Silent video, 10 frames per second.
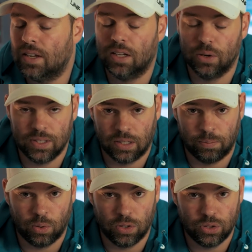video isn't
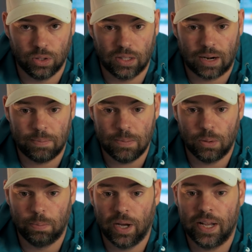important to a lot of
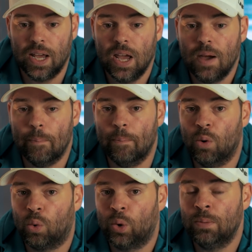people, but
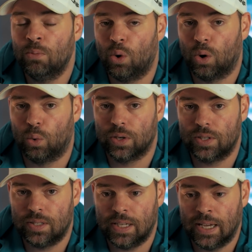more and more we're
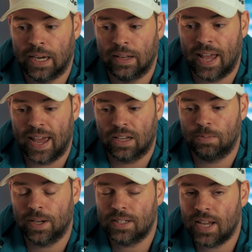seeing the
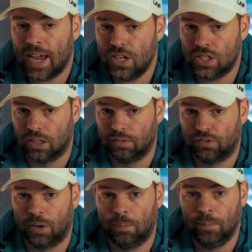expectation
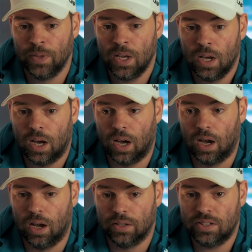from
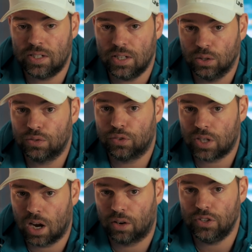stills
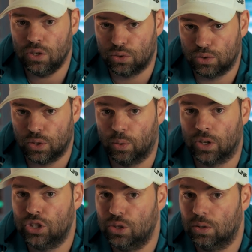photography users that
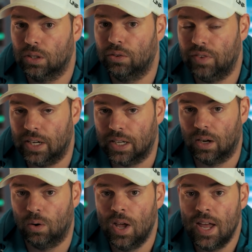want to shoot a little
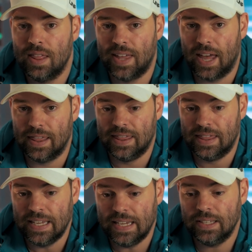video
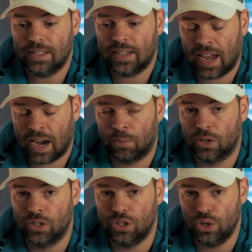that these
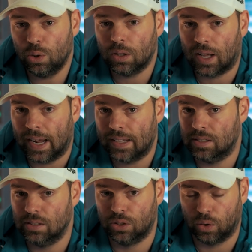cameras utilize
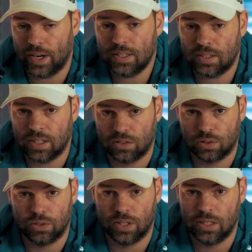these great
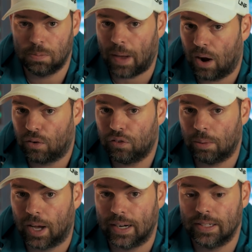sensors and these powerful
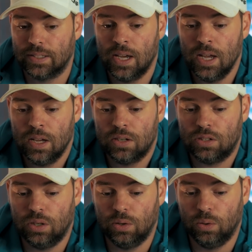bodies
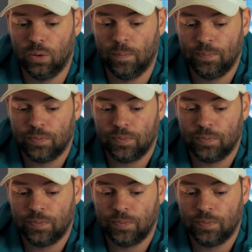to